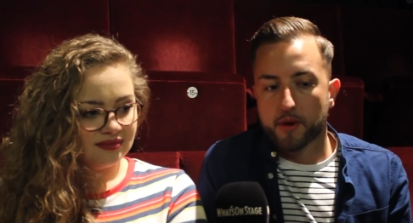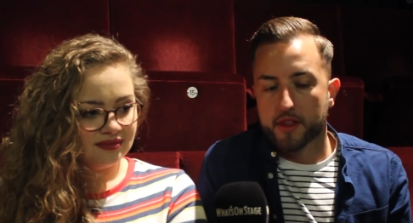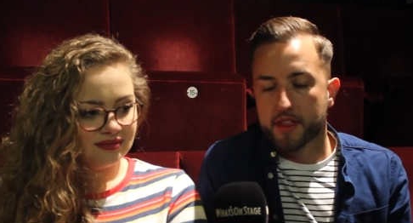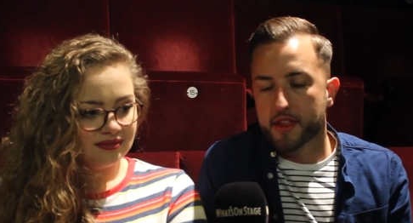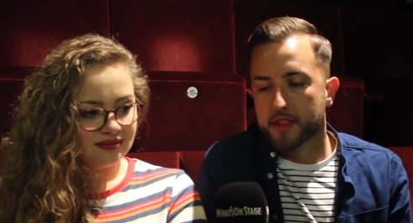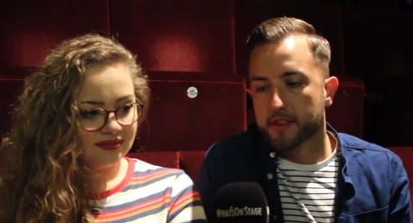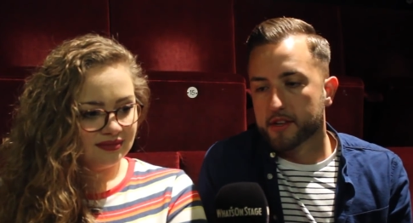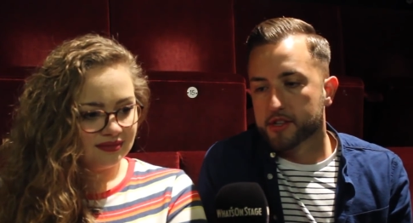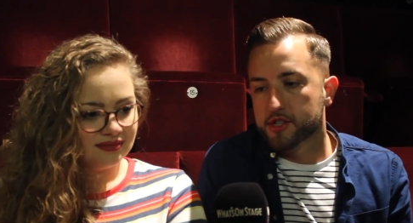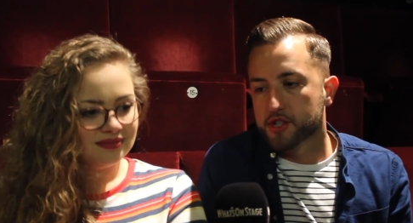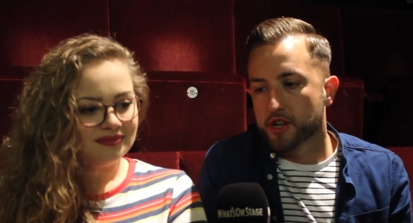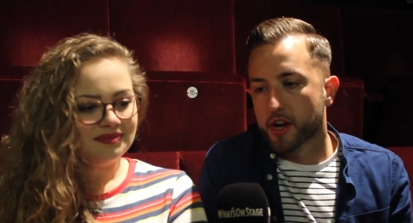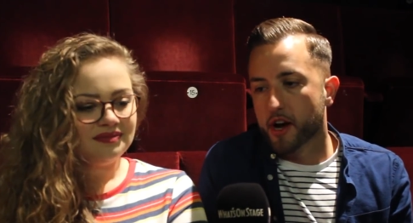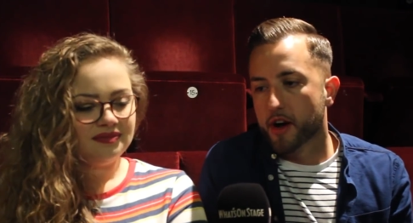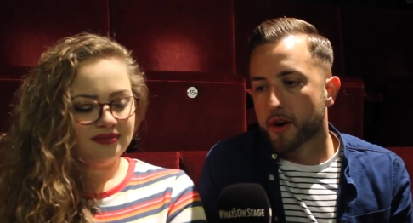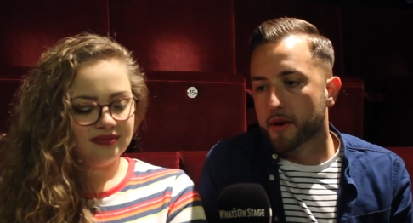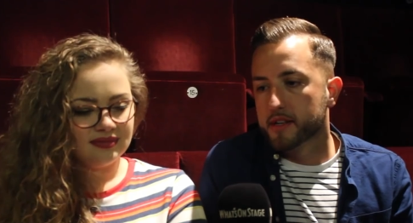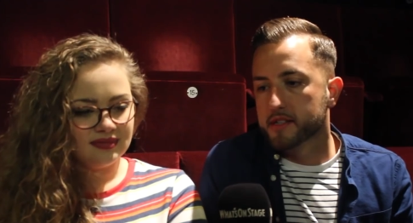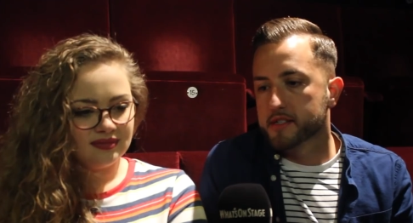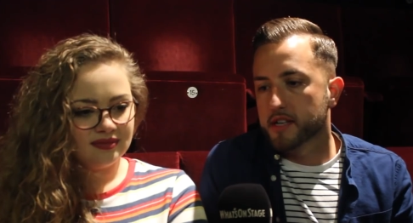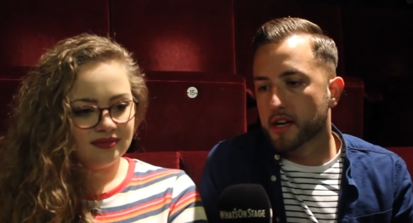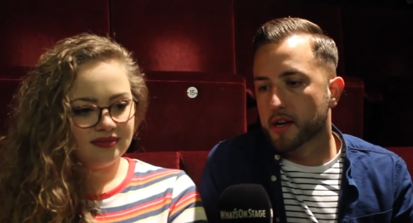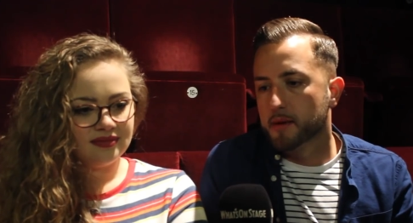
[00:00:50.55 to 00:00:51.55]
Speaker 1: within the
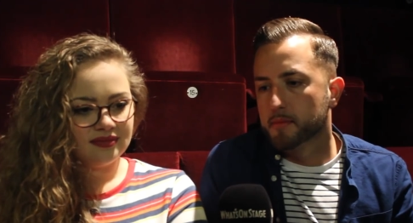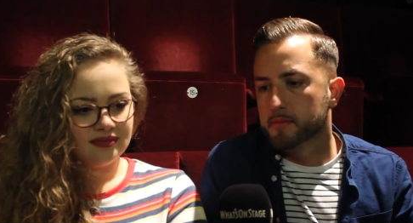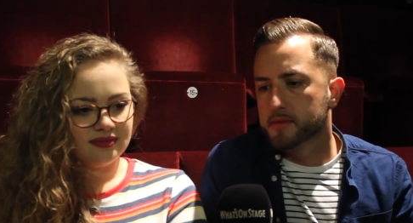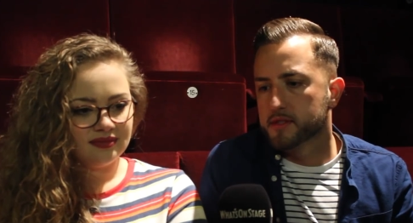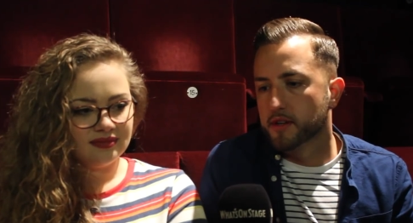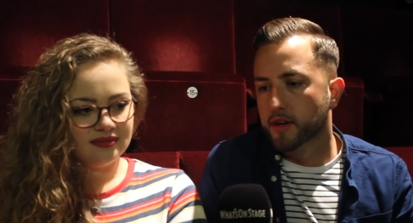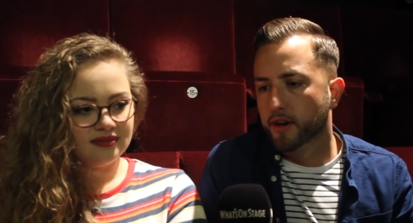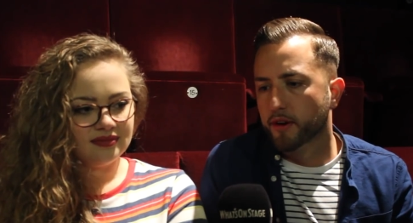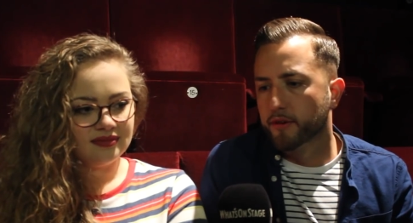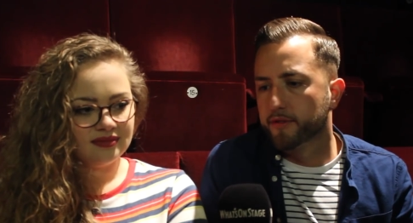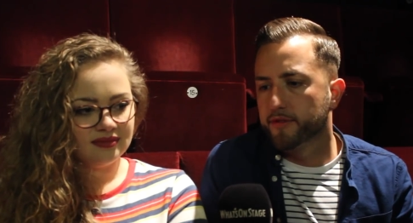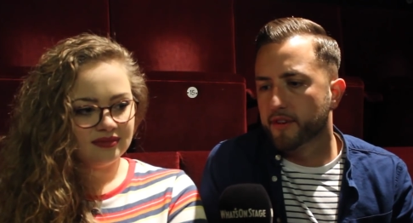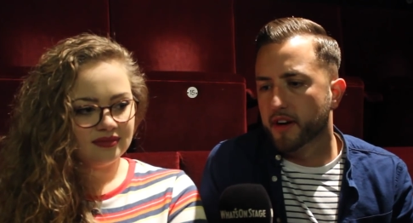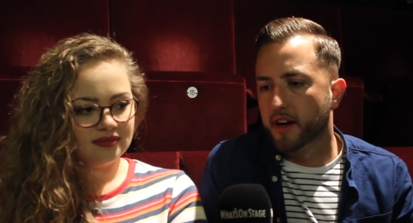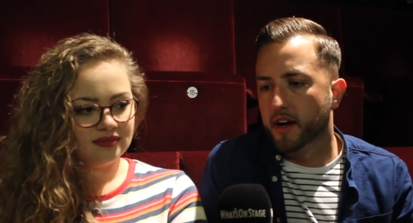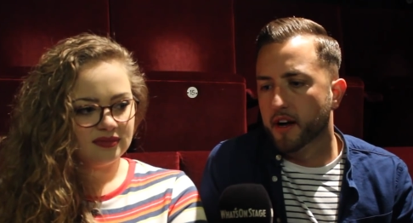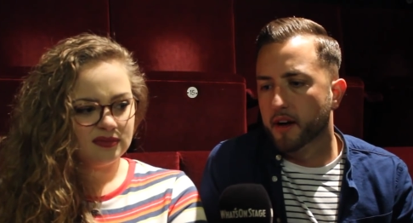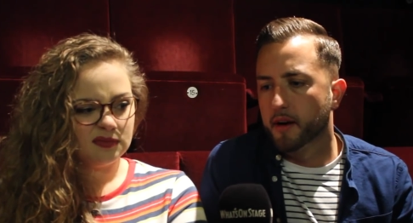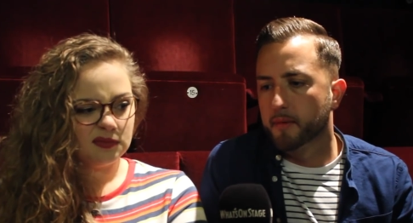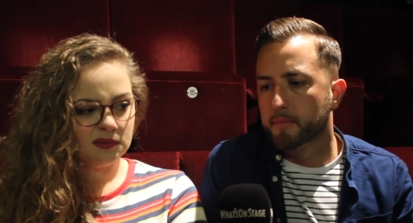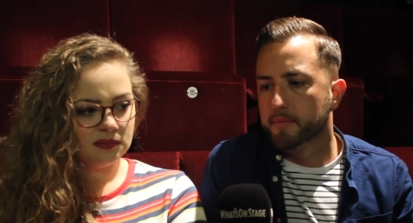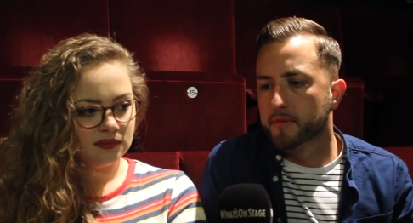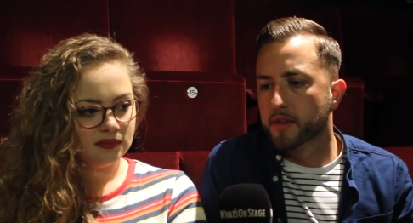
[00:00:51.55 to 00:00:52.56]
show in terms of
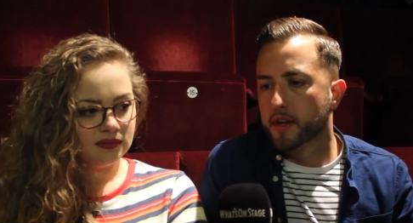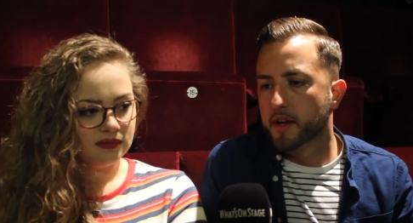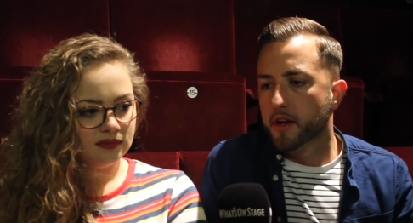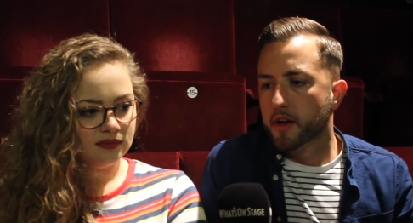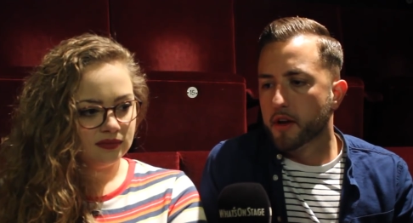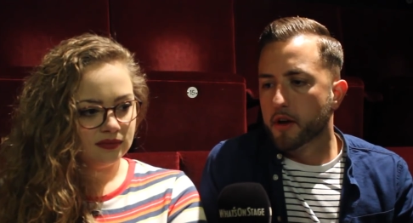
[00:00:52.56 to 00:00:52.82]
um,